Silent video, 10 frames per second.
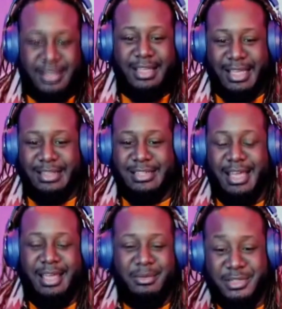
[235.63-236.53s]
at the
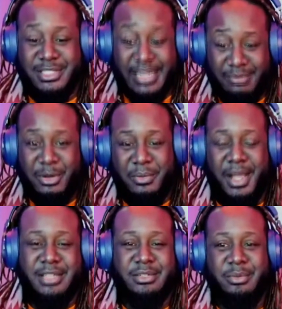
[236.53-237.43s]
time it uh-huh. seemed
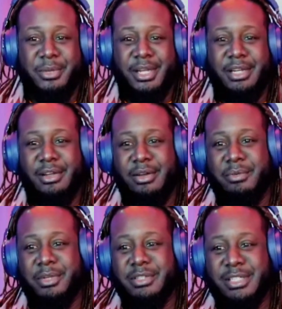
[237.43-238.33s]
irrational, but you know
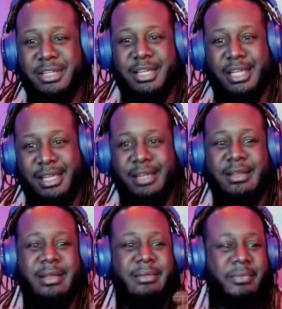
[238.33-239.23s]
when you see your kid
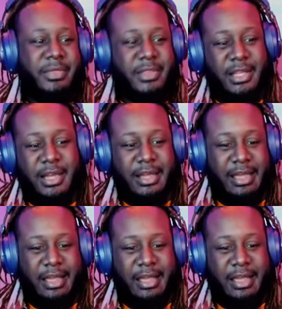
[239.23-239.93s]
uh,